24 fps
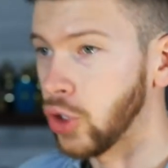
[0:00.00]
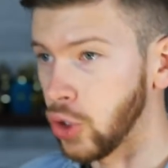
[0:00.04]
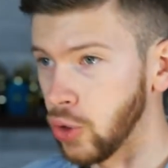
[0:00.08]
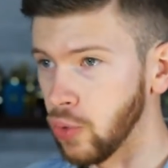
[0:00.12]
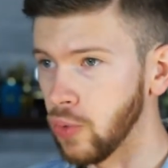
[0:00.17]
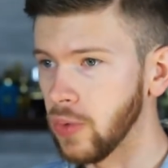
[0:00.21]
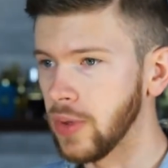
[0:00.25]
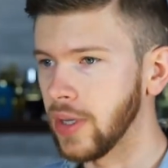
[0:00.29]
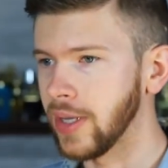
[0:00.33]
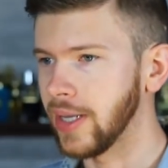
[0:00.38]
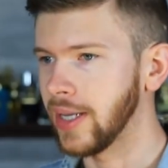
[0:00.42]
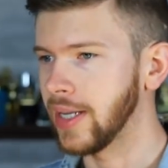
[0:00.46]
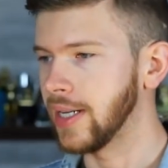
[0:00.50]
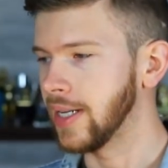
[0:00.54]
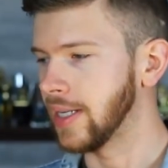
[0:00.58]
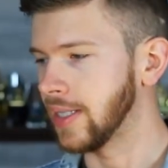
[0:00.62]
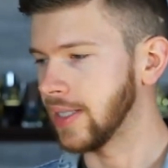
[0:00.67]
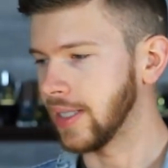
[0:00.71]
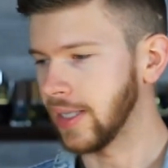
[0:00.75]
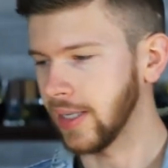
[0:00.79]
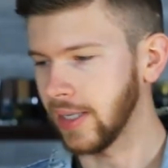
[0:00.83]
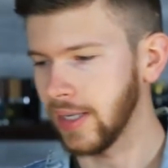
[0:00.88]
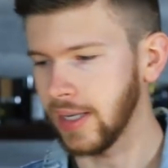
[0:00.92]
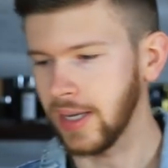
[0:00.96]
to the
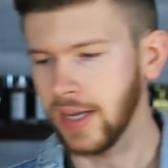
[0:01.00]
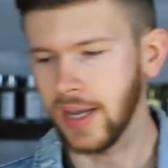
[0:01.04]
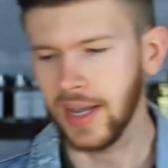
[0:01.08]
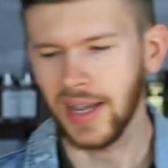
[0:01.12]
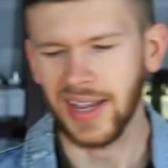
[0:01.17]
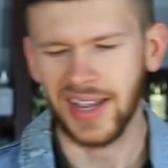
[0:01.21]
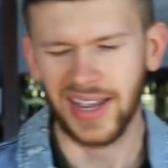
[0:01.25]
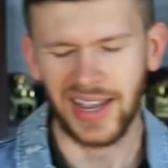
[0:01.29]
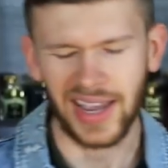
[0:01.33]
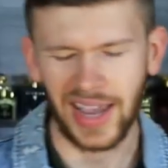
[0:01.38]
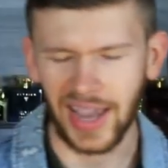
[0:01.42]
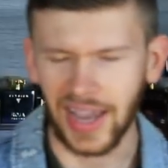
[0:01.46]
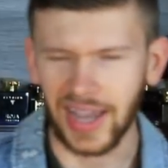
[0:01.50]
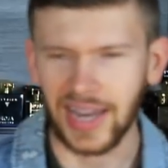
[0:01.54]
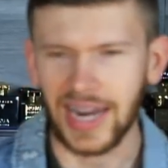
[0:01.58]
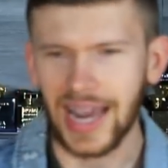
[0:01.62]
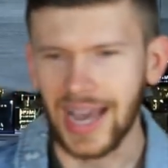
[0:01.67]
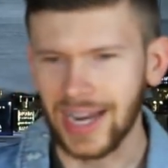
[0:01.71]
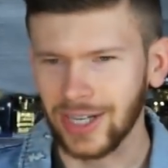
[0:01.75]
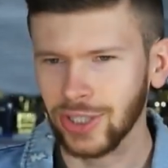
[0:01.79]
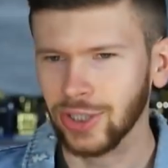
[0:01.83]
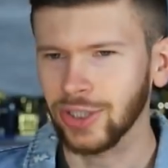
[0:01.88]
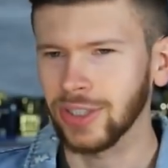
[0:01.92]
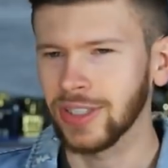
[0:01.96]
EDT, and
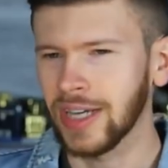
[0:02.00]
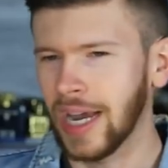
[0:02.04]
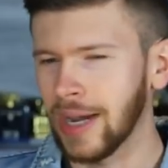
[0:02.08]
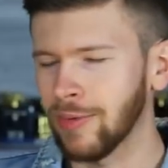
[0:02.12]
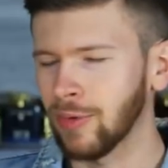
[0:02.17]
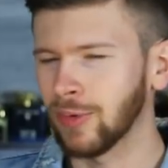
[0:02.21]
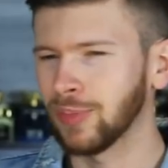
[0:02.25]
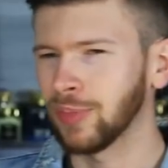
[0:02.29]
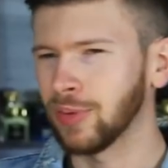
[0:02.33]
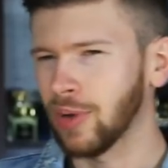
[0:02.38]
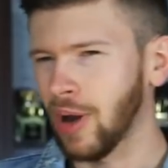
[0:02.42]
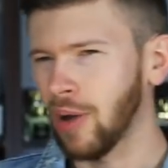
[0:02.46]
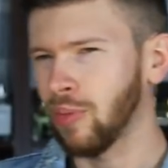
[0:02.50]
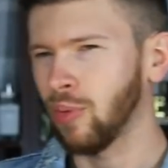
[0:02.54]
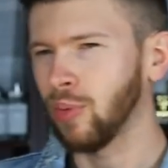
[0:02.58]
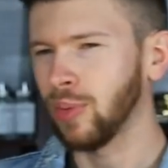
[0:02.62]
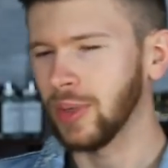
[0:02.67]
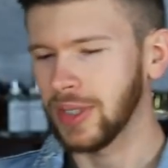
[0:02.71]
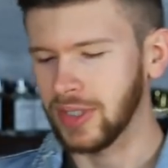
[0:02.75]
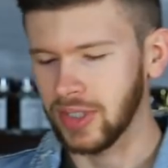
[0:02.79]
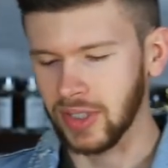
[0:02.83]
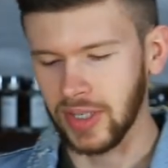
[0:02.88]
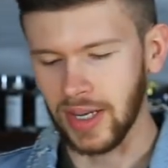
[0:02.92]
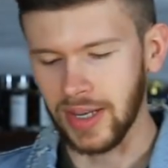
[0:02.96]
actually, I would
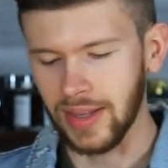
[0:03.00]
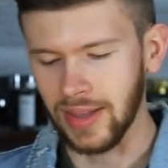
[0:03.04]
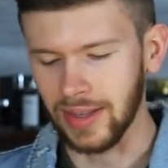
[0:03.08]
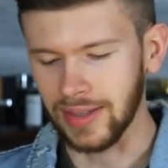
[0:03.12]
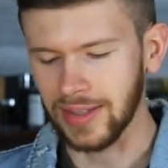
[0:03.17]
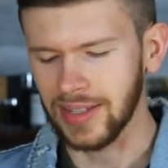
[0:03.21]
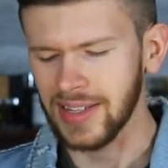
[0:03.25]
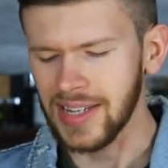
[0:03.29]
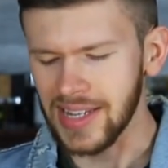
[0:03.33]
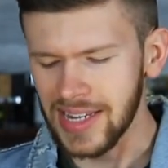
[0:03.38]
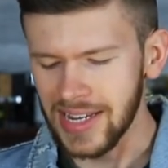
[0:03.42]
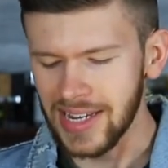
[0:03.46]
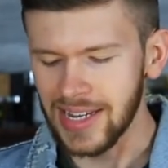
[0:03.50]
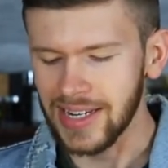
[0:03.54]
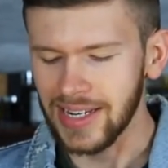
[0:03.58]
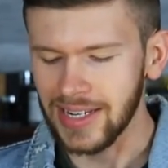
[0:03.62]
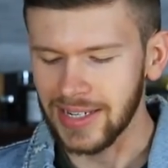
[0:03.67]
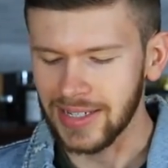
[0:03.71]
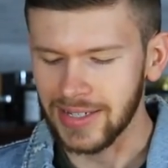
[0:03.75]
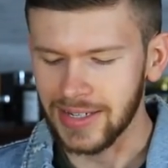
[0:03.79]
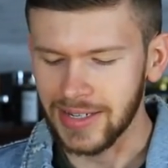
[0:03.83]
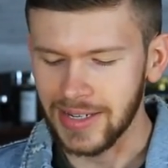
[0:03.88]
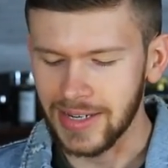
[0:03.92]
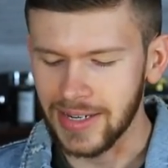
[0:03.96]
probably say that the
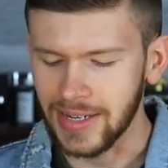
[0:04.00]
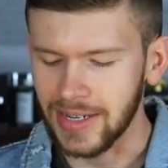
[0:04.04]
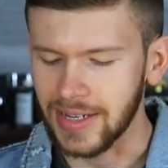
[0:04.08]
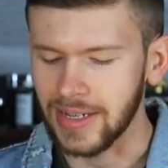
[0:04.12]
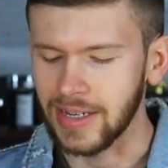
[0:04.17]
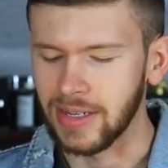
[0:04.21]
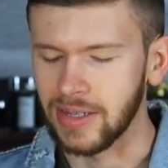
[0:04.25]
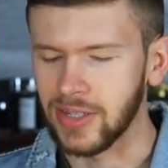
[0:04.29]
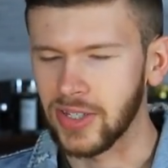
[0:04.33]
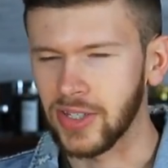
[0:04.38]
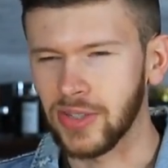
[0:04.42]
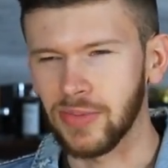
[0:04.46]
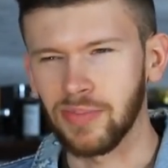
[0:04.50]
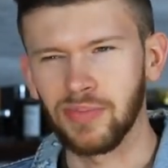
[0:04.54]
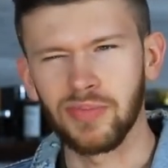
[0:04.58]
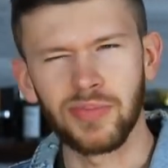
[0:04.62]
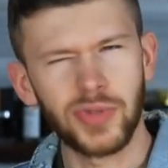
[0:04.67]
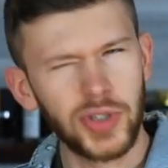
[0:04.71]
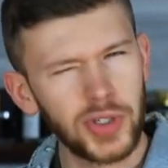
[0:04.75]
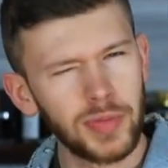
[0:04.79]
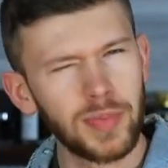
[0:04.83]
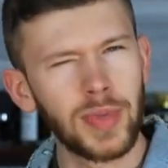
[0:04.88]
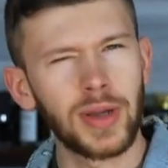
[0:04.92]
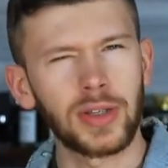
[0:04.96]
EDT
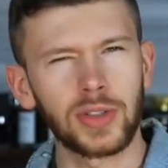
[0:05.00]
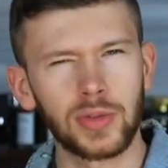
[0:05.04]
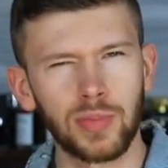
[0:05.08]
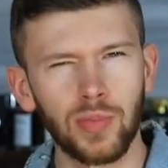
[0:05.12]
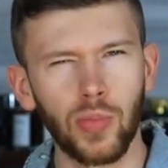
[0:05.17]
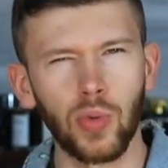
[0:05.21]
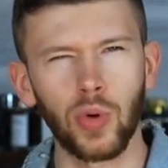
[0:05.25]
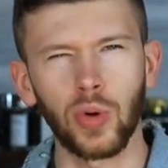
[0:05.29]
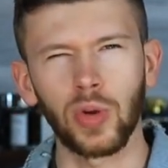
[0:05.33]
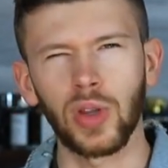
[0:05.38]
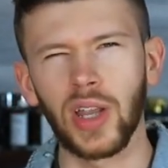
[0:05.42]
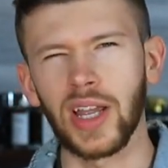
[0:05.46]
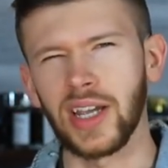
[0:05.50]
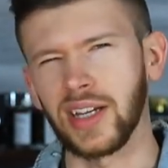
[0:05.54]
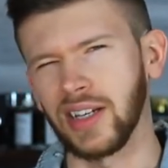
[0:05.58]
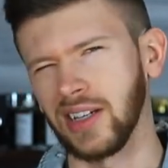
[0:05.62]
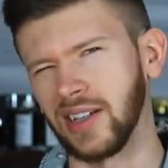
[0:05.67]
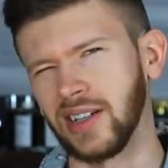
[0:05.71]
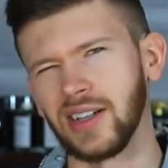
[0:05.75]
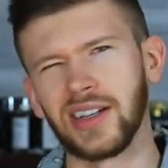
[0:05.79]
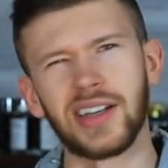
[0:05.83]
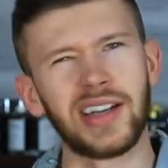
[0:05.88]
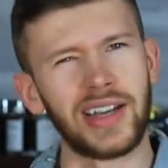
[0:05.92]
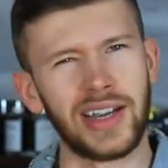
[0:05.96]
smells more like
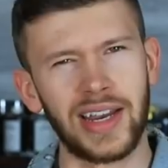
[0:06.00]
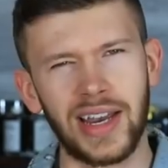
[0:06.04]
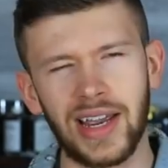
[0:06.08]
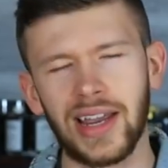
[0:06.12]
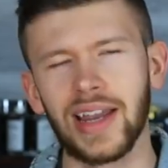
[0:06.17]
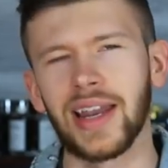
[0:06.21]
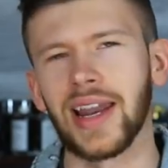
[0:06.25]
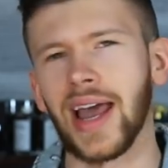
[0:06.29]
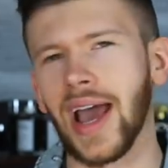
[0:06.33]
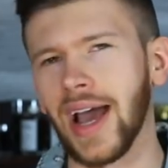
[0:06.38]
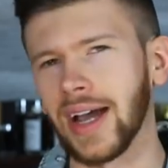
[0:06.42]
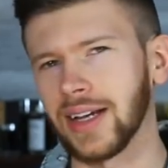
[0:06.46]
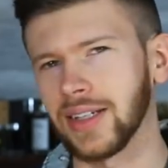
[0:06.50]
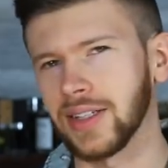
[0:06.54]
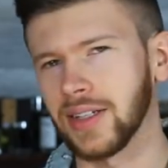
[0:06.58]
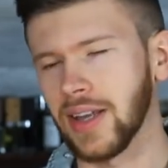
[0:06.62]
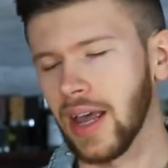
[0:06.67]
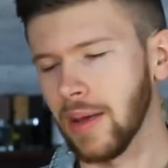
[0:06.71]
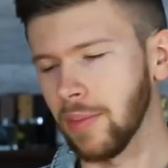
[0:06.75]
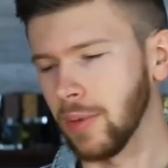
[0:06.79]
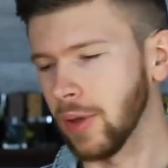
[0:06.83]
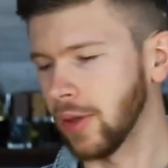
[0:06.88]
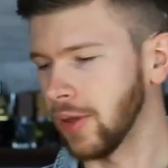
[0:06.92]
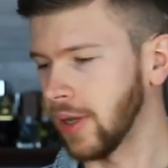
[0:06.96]
a, an axe
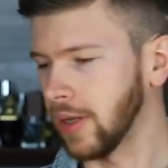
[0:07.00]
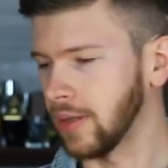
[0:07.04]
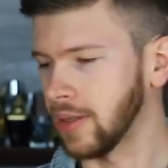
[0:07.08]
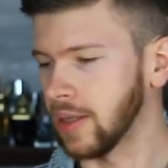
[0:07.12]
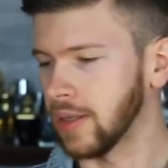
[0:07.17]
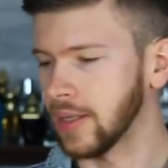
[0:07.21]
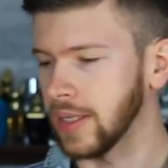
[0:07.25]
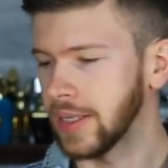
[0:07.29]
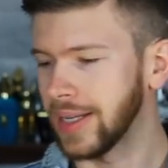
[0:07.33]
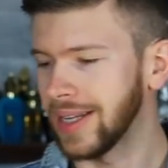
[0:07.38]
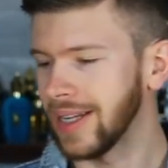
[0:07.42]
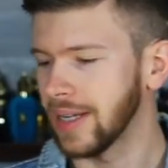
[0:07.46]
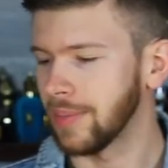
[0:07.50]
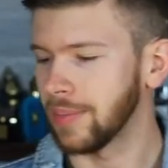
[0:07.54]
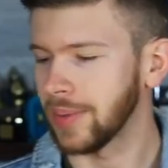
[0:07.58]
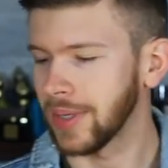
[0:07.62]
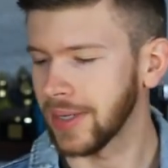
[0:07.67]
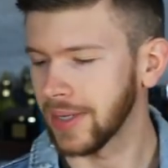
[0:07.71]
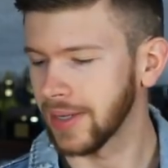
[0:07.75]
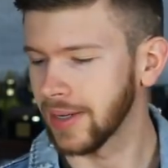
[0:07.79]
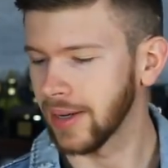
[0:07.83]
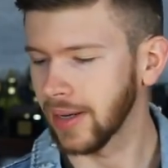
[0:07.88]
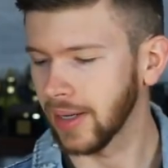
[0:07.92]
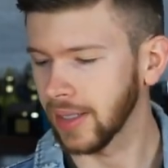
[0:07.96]
type of thing than the
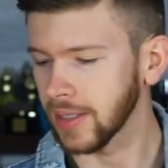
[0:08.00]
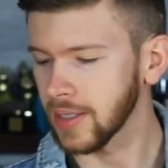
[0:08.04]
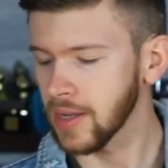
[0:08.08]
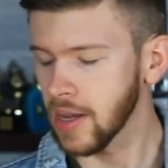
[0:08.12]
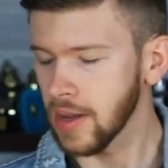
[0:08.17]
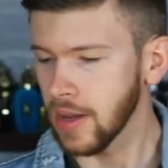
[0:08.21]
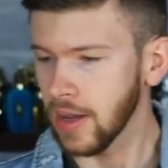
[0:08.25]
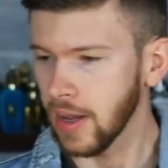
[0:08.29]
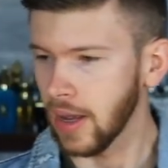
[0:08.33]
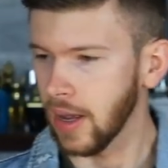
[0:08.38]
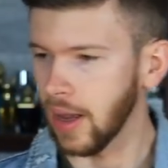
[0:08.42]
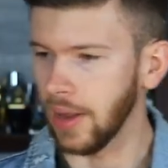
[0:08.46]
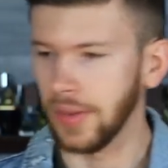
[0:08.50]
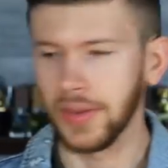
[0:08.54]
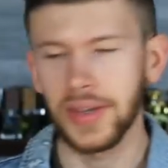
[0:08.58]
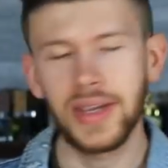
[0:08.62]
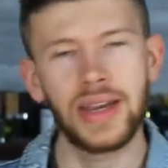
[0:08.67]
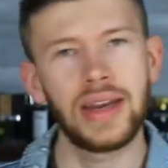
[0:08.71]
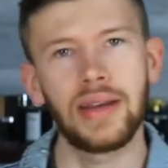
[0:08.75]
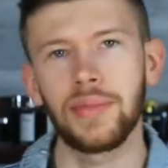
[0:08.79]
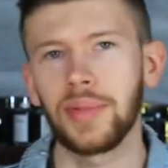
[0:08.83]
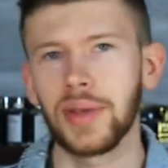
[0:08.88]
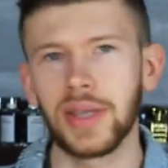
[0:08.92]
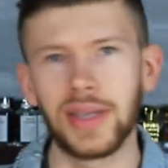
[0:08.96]
EDP does. Uh,
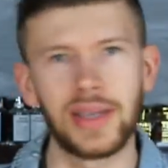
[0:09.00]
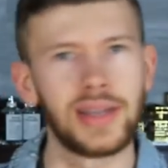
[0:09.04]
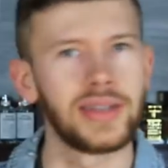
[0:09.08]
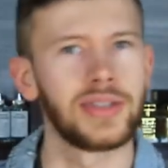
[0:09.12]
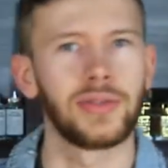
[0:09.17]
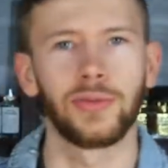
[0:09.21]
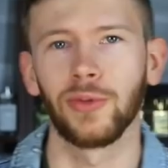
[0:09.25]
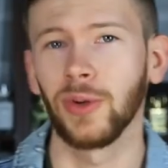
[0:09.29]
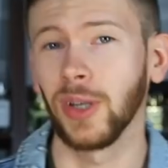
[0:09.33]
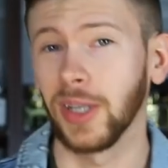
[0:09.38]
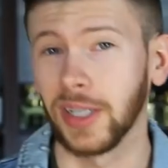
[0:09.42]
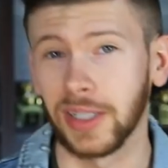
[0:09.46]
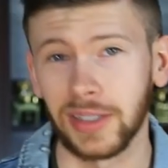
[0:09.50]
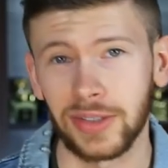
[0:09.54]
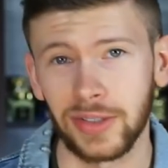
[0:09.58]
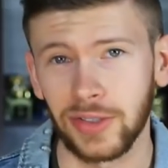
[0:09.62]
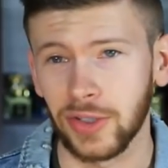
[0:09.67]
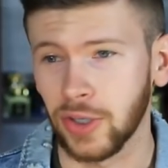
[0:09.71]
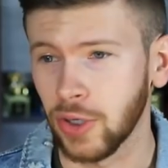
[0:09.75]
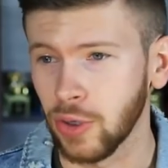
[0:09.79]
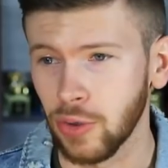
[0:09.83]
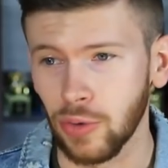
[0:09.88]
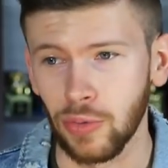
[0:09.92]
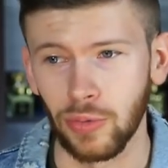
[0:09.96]
the EDP isn't really
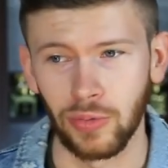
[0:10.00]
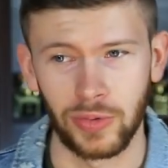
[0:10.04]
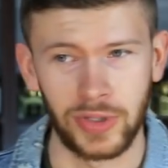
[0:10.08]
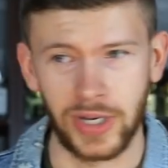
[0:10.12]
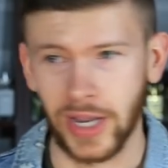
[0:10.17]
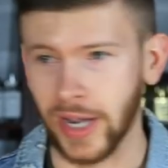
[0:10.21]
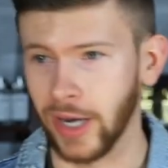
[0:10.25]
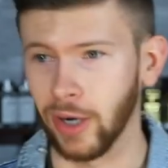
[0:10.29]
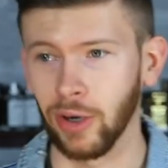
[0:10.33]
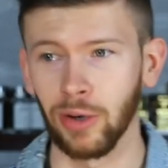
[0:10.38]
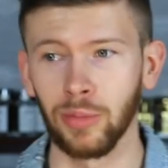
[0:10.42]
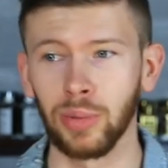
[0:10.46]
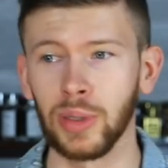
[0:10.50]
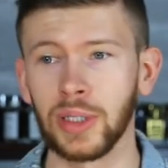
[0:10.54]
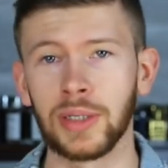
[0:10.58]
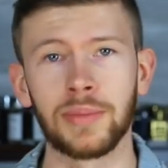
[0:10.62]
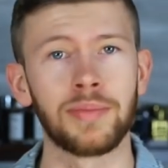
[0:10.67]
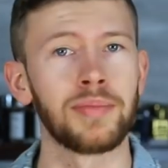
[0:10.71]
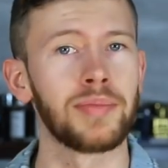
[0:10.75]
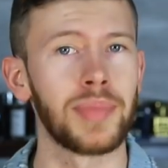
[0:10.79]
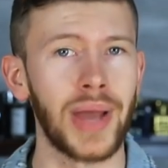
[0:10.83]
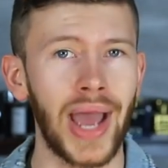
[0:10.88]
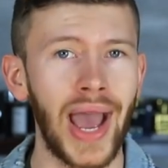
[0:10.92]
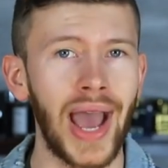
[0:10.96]
too
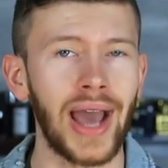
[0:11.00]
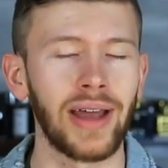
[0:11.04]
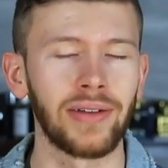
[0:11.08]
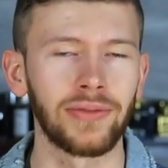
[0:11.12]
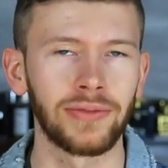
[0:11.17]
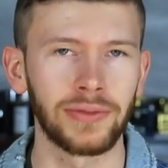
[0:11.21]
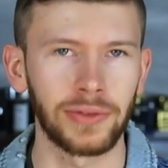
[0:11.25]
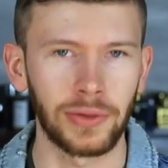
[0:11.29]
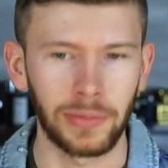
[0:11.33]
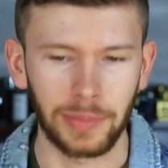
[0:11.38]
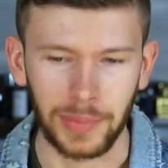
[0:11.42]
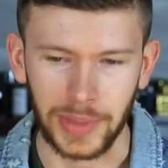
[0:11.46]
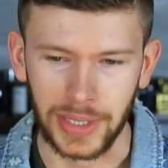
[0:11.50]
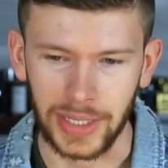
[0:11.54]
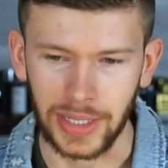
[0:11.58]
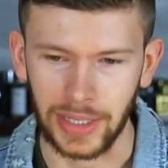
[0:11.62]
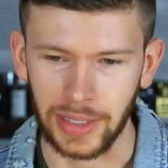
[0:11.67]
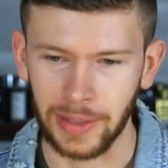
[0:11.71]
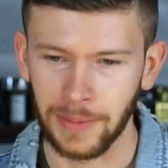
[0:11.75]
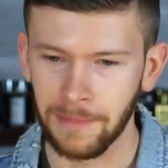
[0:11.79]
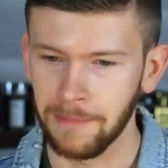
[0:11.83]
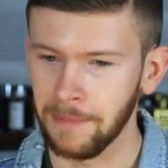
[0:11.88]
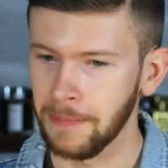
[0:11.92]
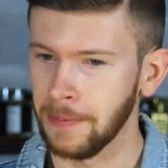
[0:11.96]
terribly bad for
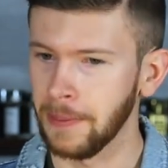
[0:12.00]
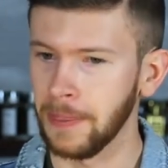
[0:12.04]
me.